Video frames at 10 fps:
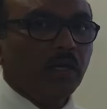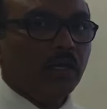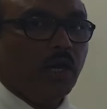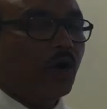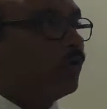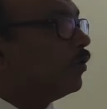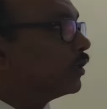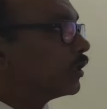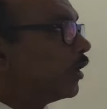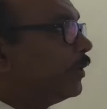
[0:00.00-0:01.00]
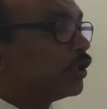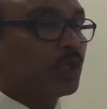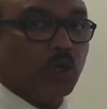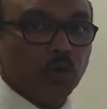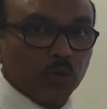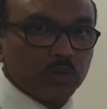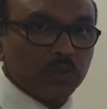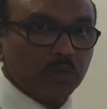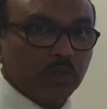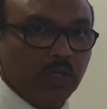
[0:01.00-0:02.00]
Now coming to the
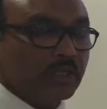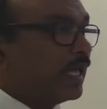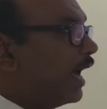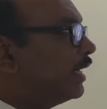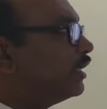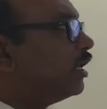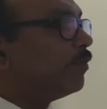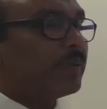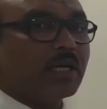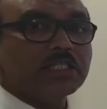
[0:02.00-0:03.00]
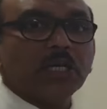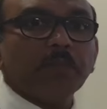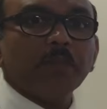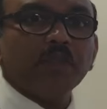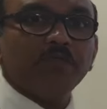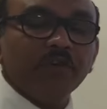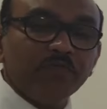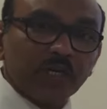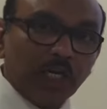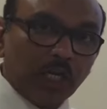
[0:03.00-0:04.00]
nose, the anterior part is supplied by the
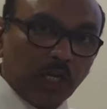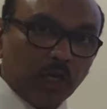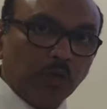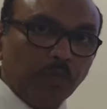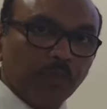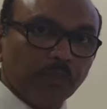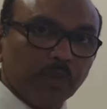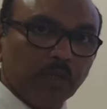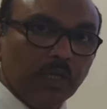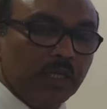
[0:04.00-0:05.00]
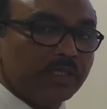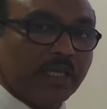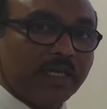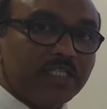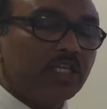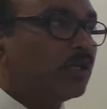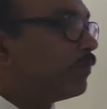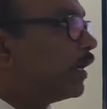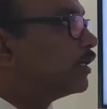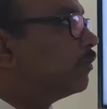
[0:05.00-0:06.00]
5th cranial nerve, the rest of the
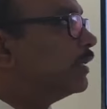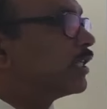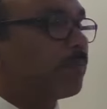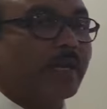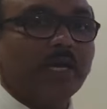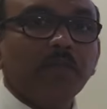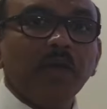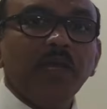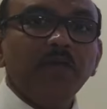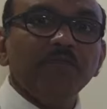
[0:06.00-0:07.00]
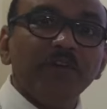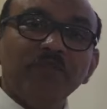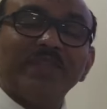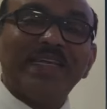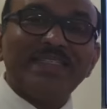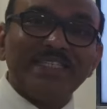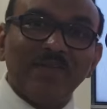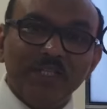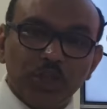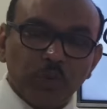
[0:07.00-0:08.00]
part being supplied by 5th and
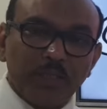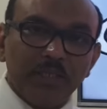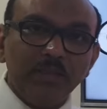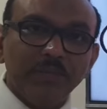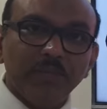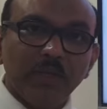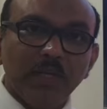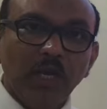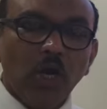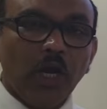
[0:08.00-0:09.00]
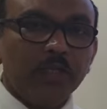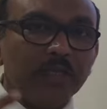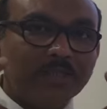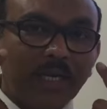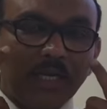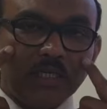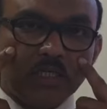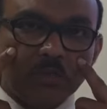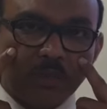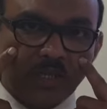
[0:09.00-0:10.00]
7th together, and the
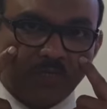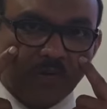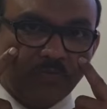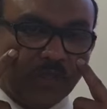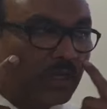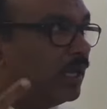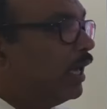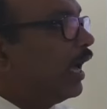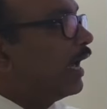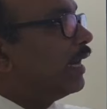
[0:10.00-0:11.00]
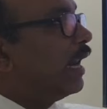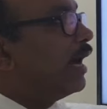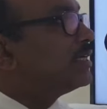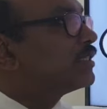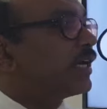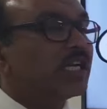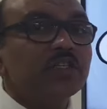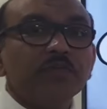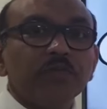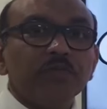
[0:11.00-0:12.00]
sinuses by the 5th, and last
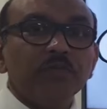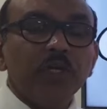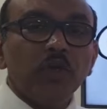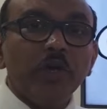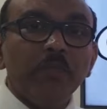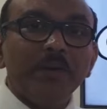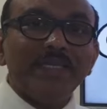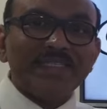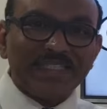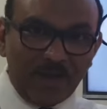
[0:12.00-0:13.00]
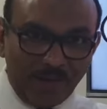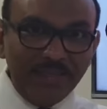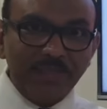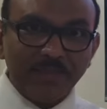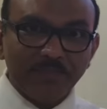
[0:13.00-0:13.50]
sinus phoenoid by the 7th,